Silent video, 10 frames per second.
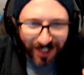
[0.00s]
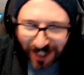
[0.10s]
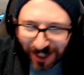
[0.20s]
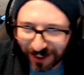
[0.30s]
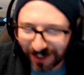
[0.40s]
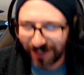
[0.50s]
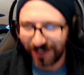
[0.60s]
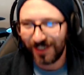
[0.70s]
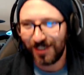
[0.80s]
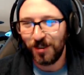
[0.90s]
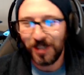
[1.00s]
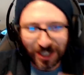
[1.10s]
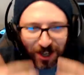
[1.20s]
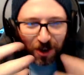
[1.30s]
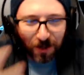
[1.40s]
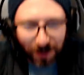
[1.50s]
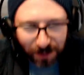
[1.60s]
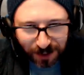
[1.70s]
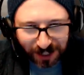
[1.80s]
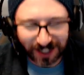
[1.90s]
you know to endear the
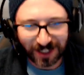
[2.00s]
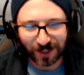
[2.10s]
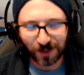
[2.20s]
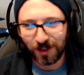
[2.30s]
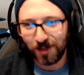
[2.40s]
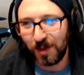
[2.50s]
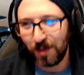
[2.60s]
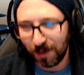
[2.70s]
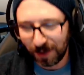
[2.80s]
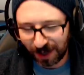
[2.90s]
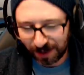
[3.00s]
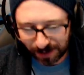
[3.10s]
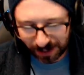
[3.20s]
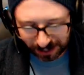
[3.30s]
music to to people uh, but